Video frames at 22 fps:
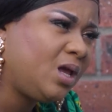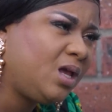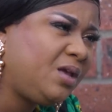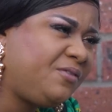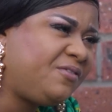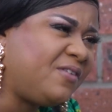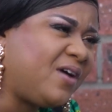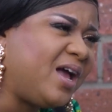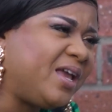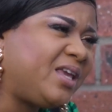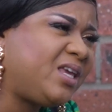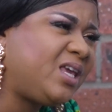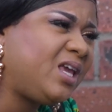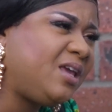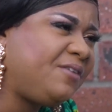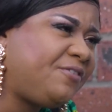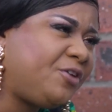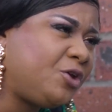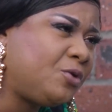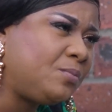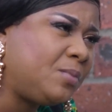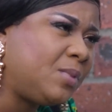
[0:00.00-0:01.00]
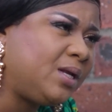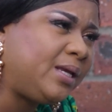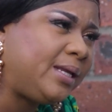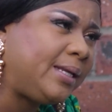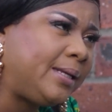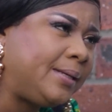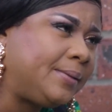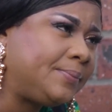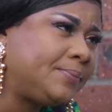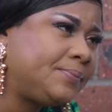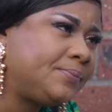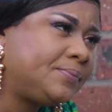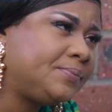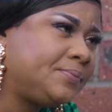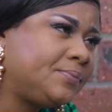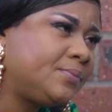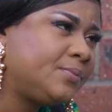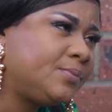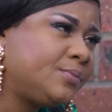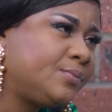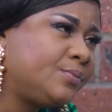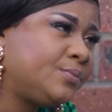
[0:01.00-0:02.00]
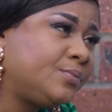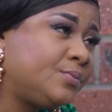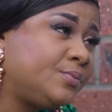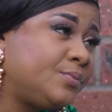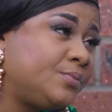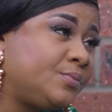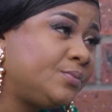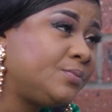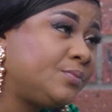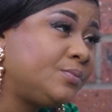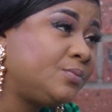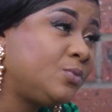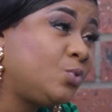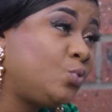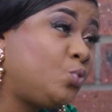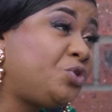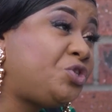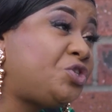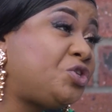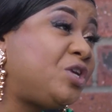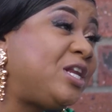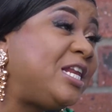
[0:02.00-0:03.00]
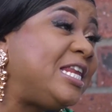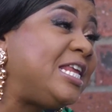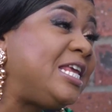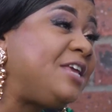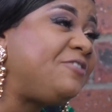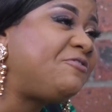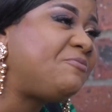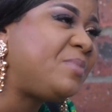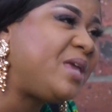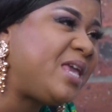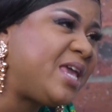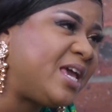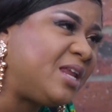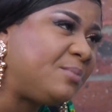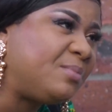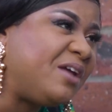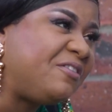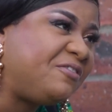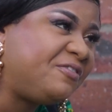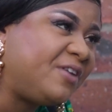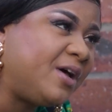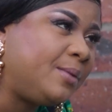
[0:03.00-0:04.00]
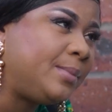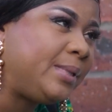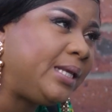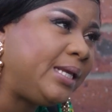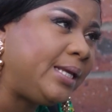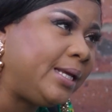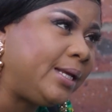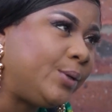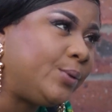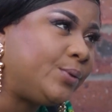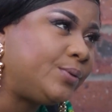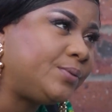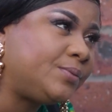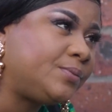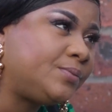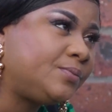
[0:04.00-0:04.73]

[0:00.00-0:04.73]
If I give you money, would you leave me and my family alone?